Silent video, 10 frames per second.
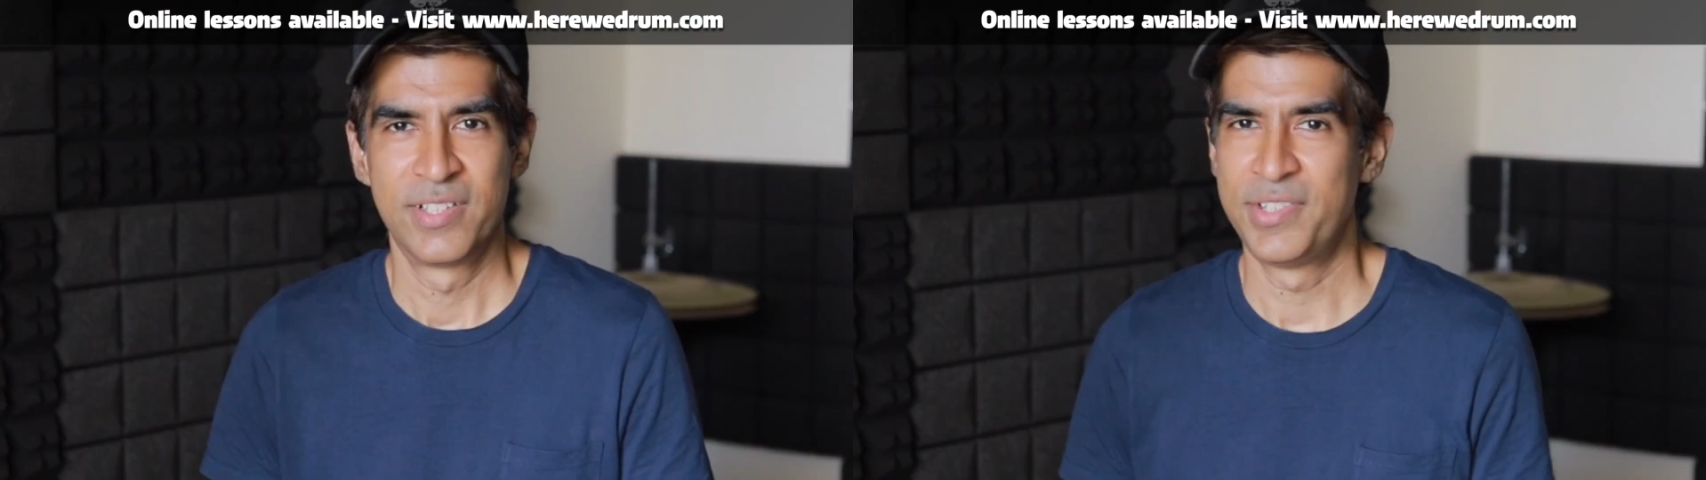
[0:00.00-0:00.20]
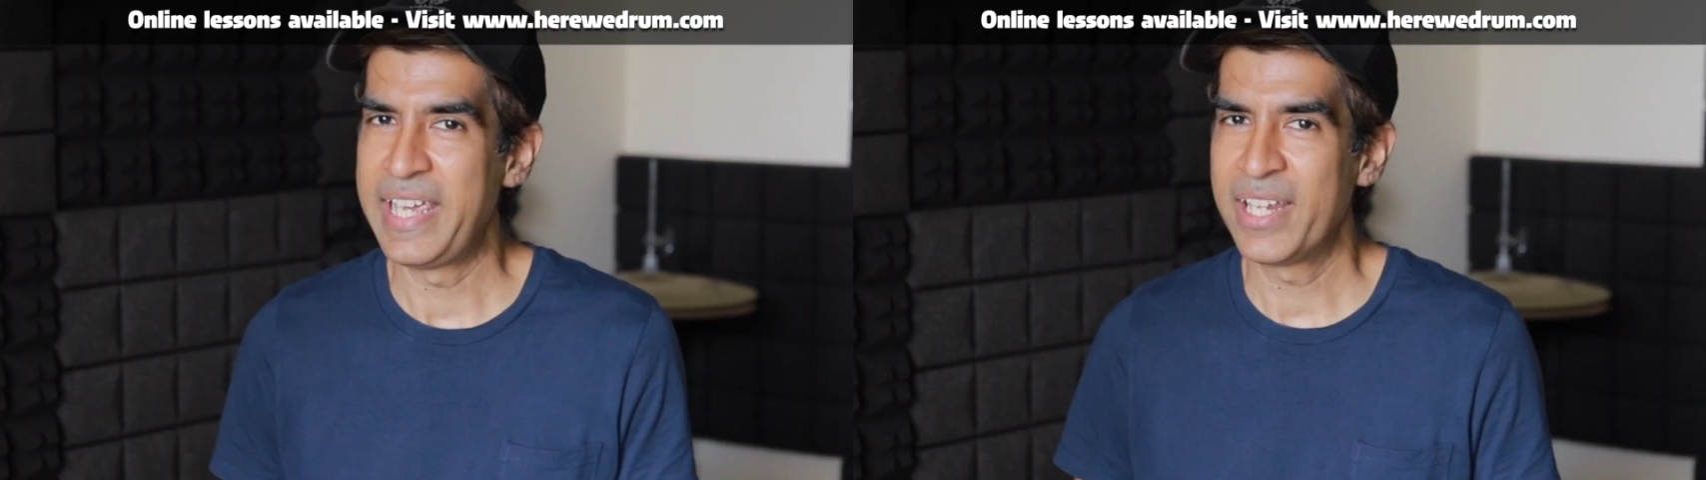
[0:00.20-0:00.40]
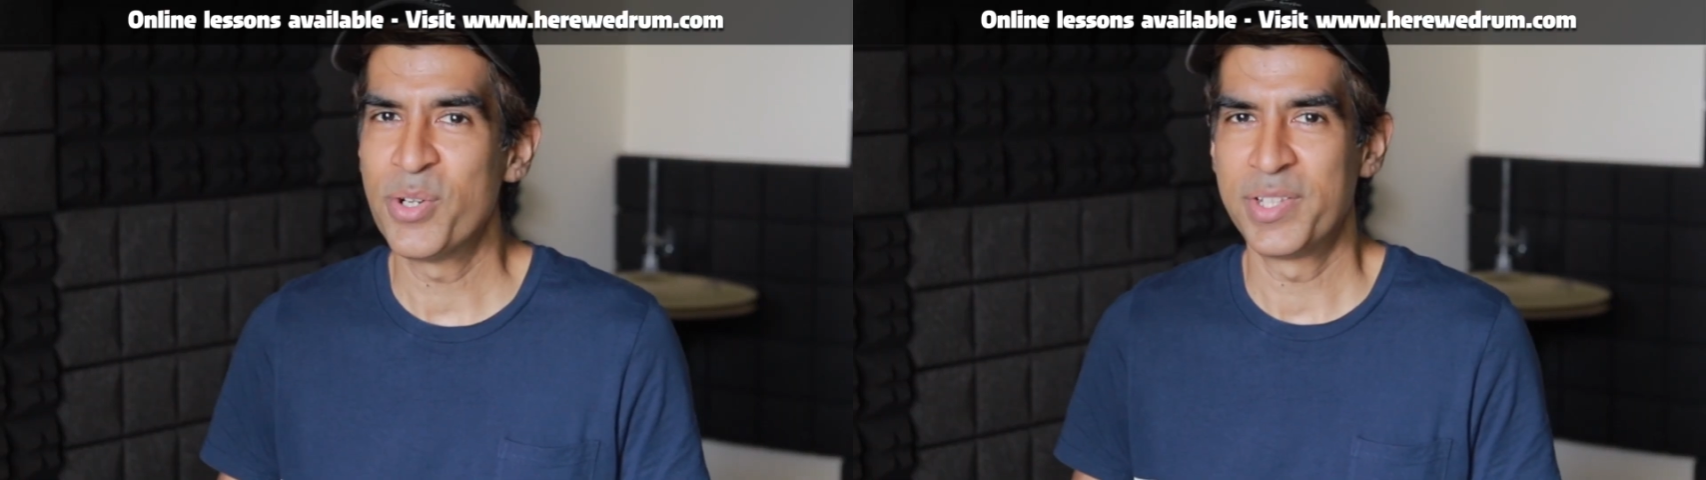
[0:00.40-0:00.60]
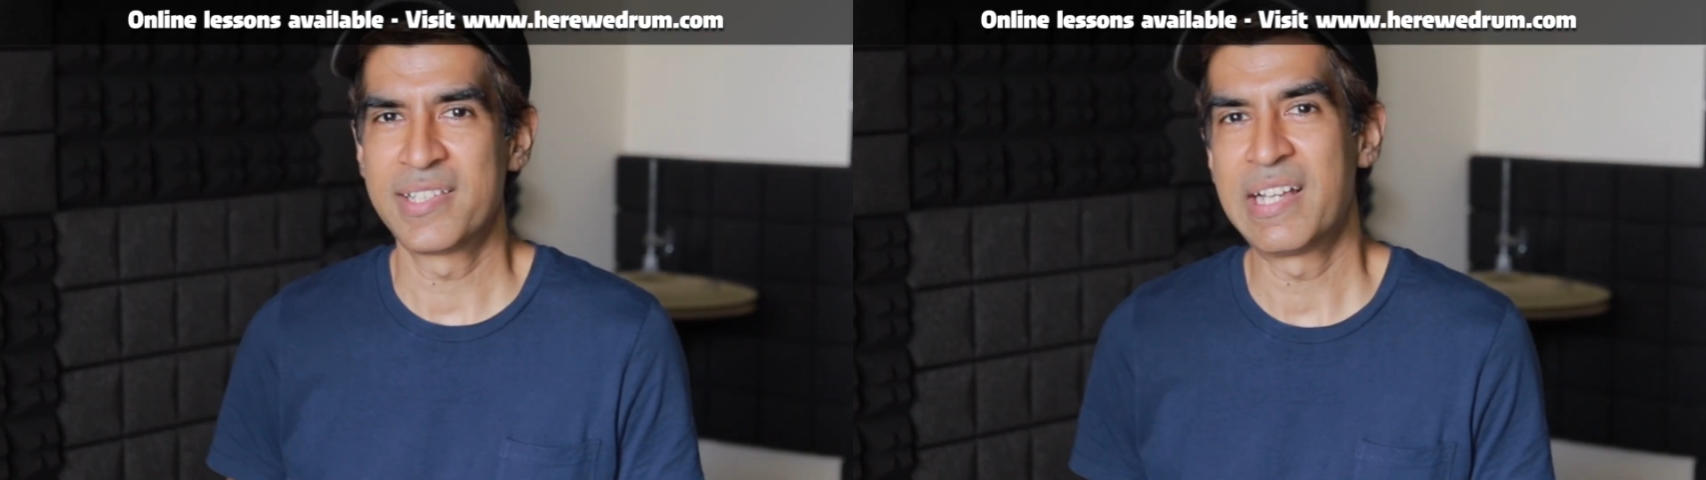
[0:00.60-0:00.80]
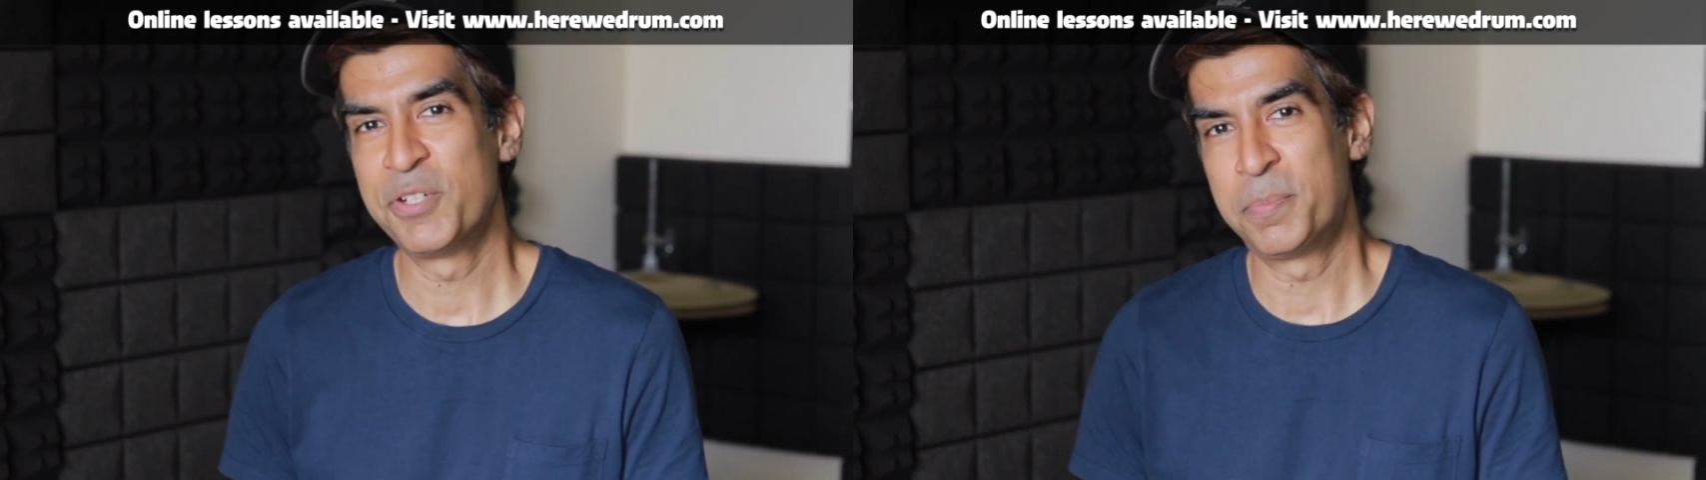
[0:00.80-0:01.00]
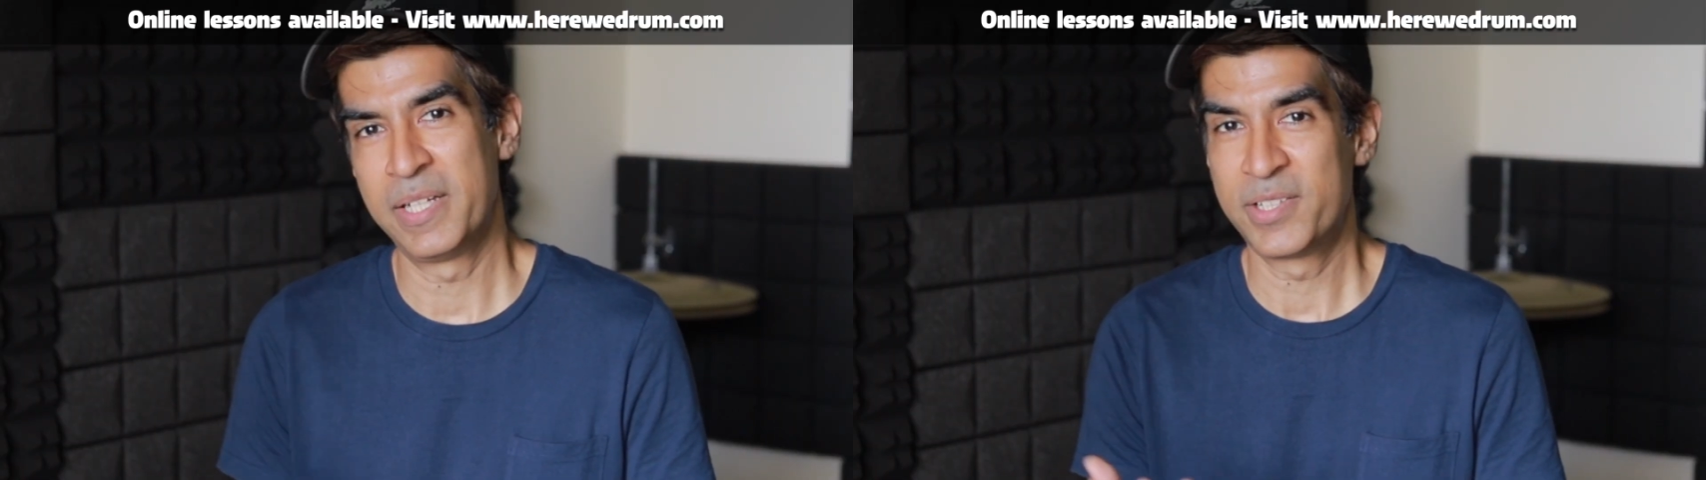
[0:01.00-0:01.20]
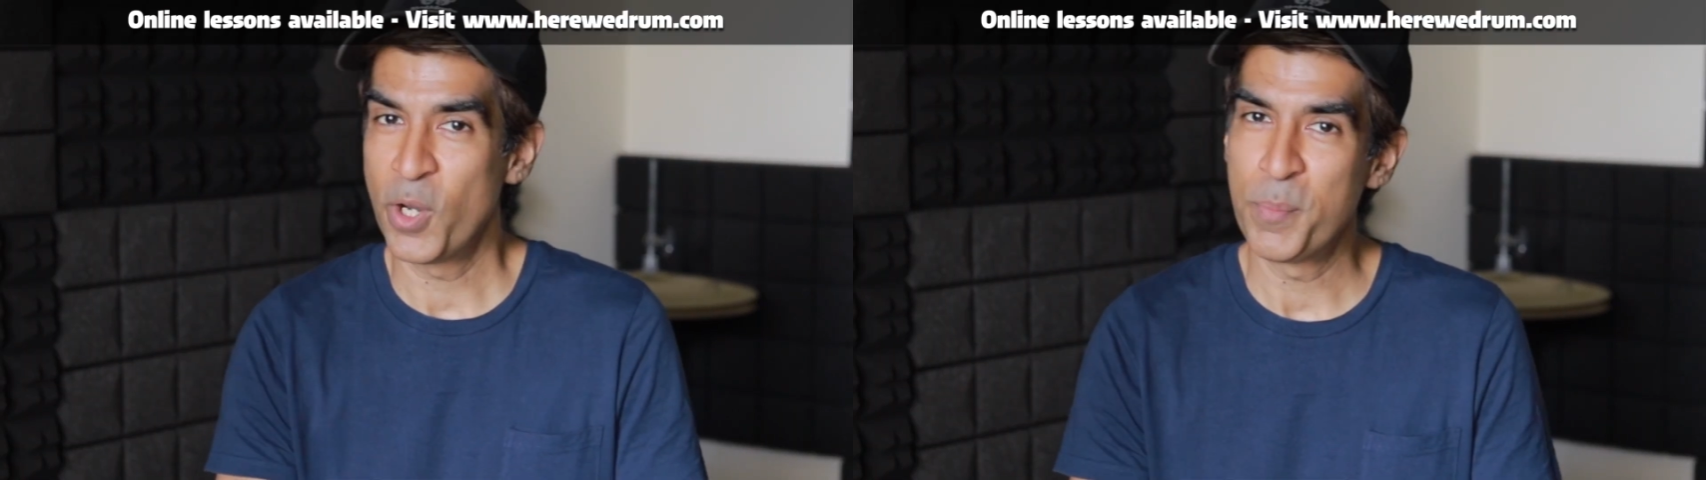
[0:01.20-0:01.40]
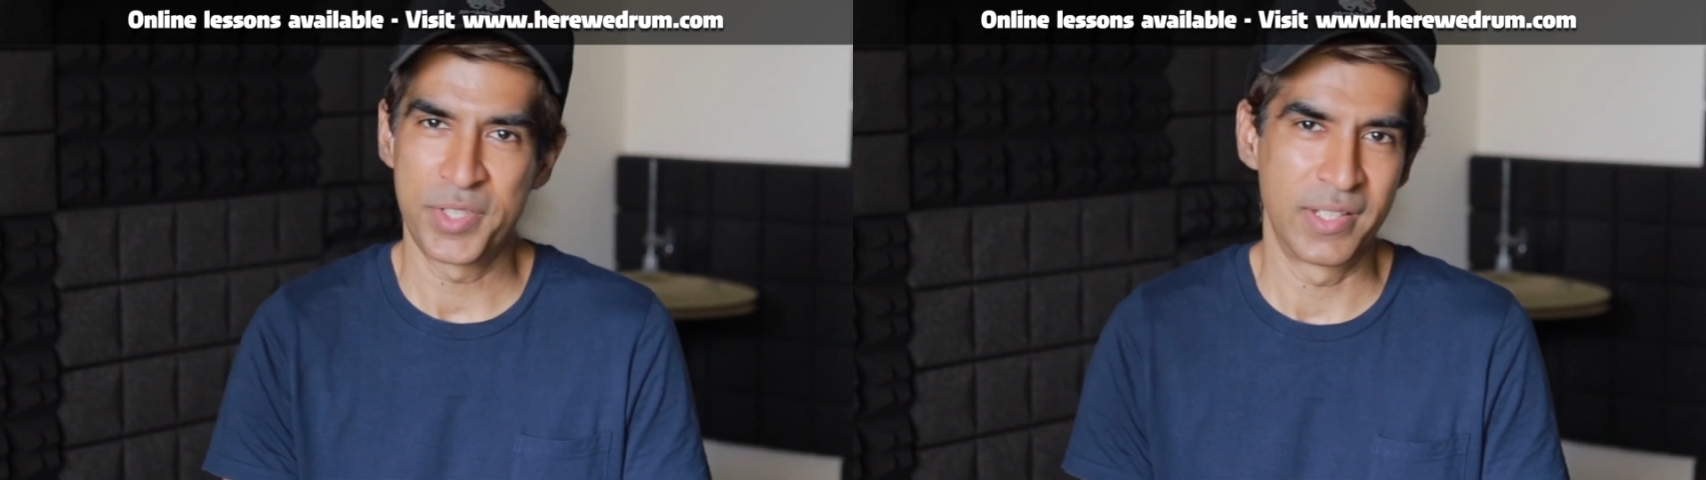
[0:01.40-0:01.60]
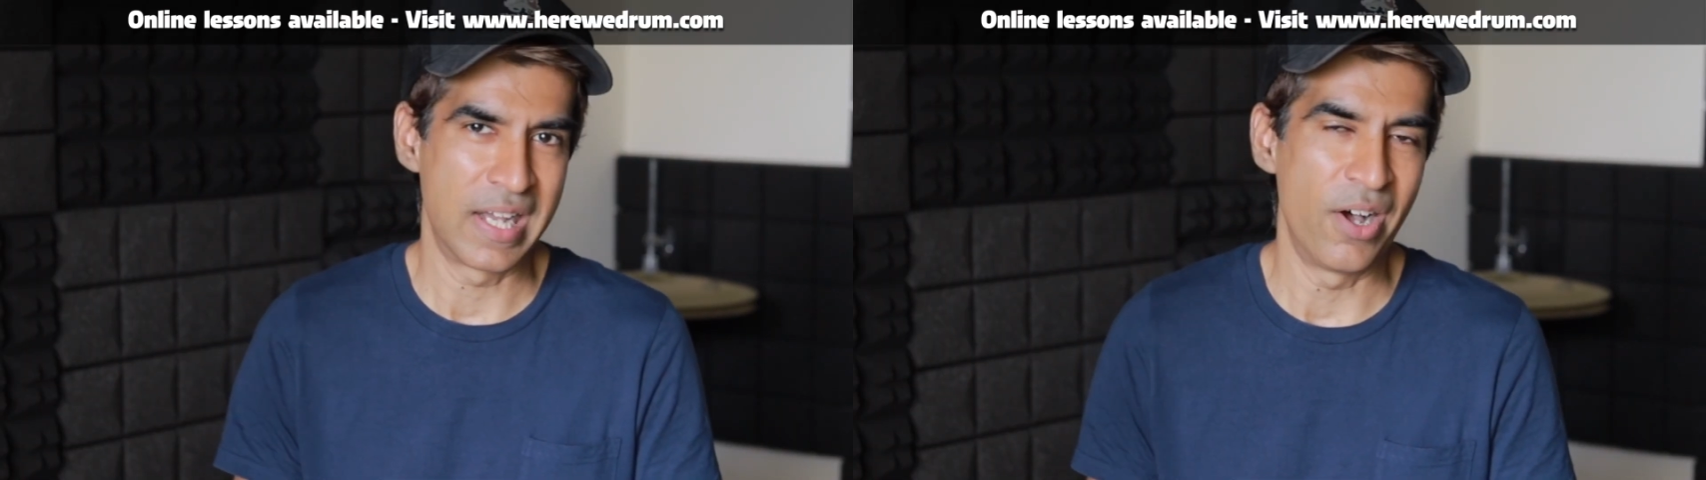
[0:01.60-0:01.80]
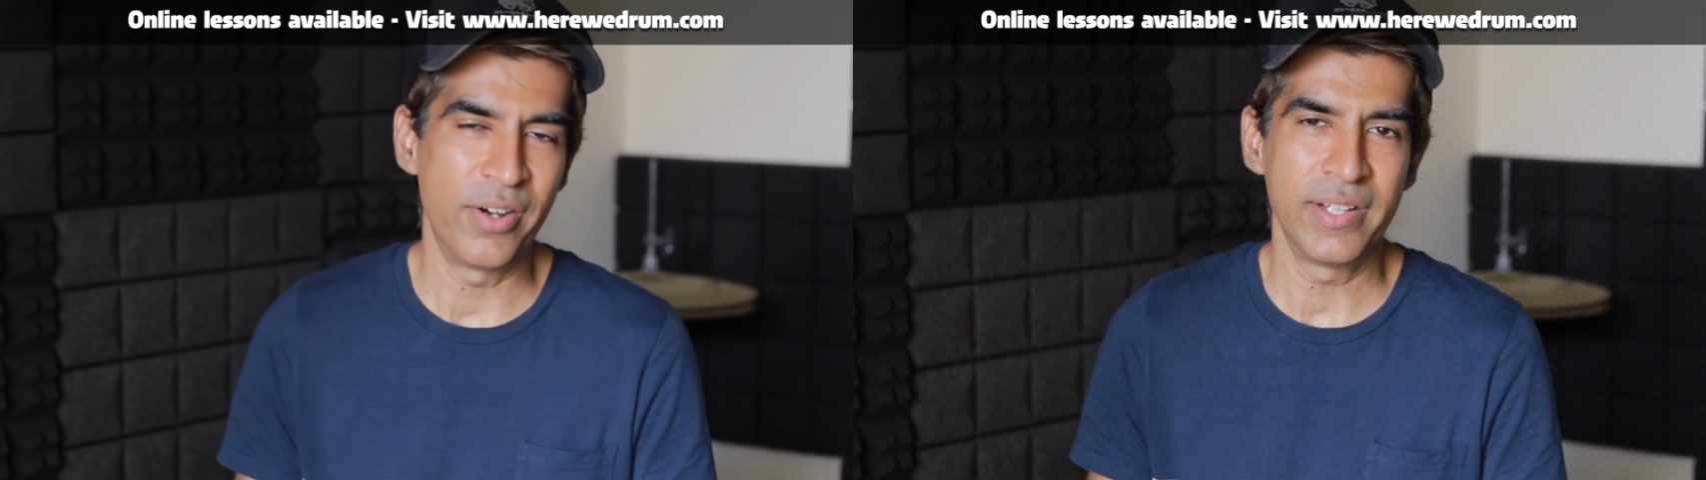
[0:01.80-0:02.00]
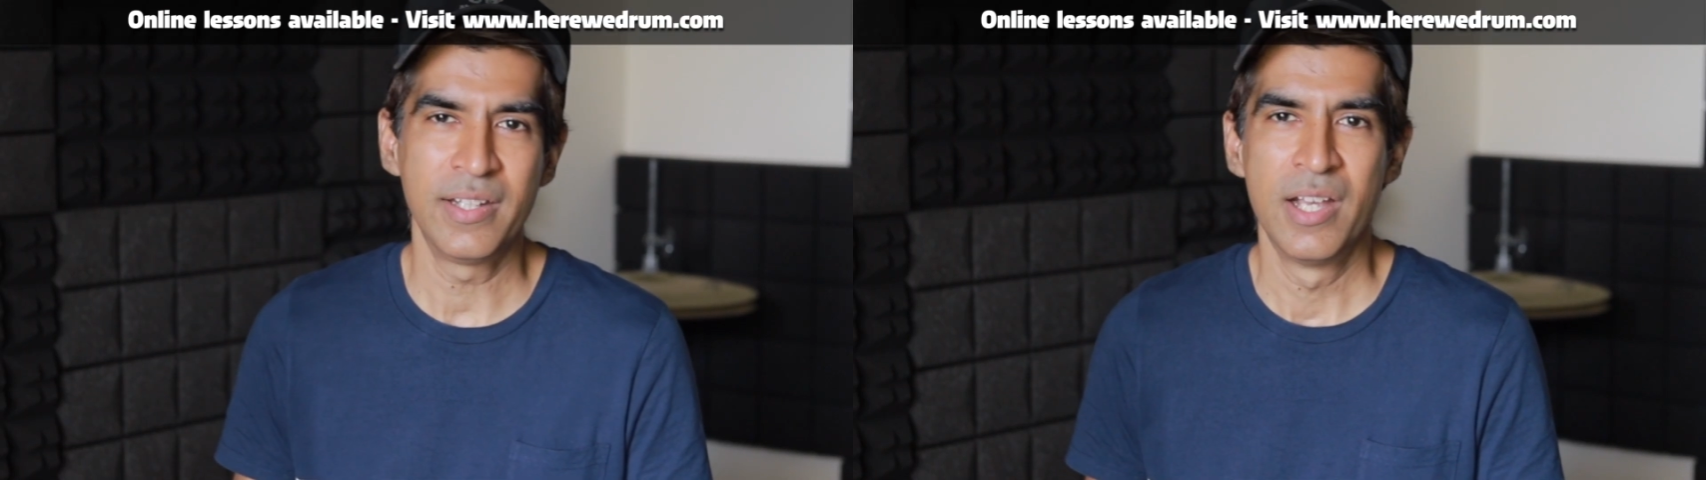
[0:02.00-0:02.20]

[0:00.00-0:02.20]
So there you go. That's how you play toms on the cajon.